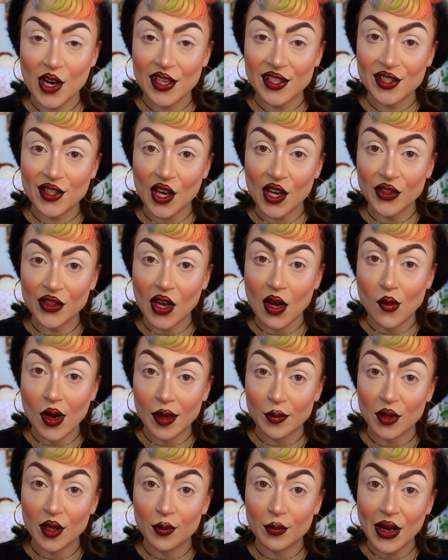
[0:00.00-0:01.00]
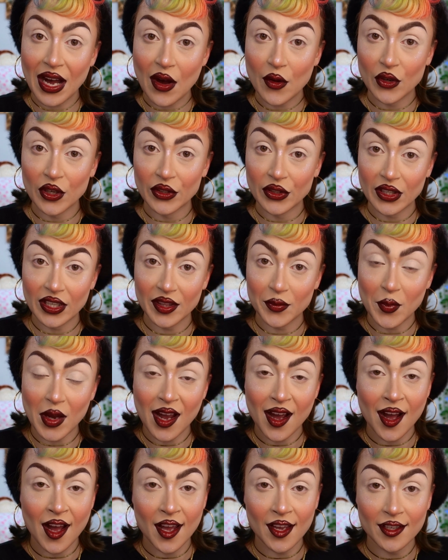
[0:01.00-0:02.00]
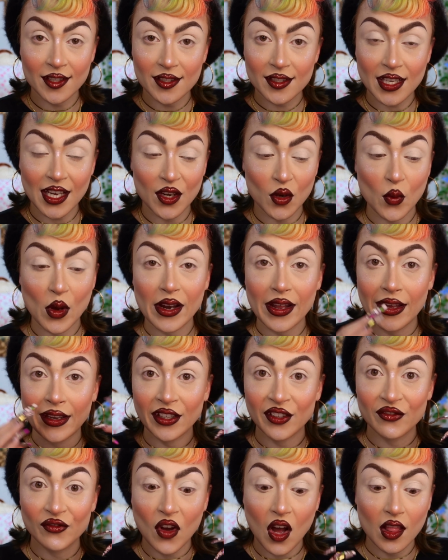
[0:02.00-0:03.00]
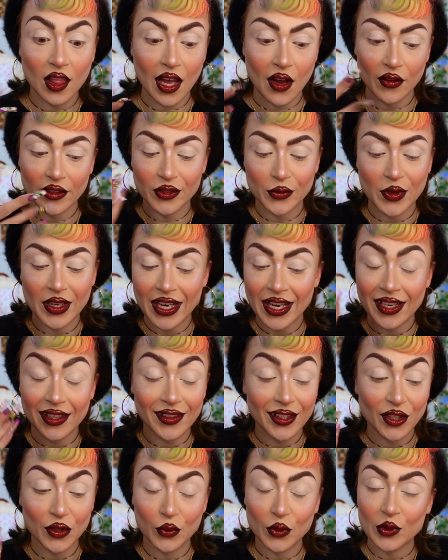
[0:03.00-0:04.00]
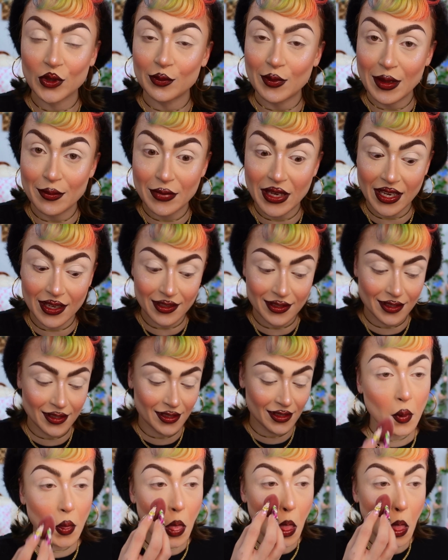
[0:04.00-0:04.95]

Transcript: I start though, I want to put powder underneath my eyes. I don't want any fallout. I don't want anything to ruin my base.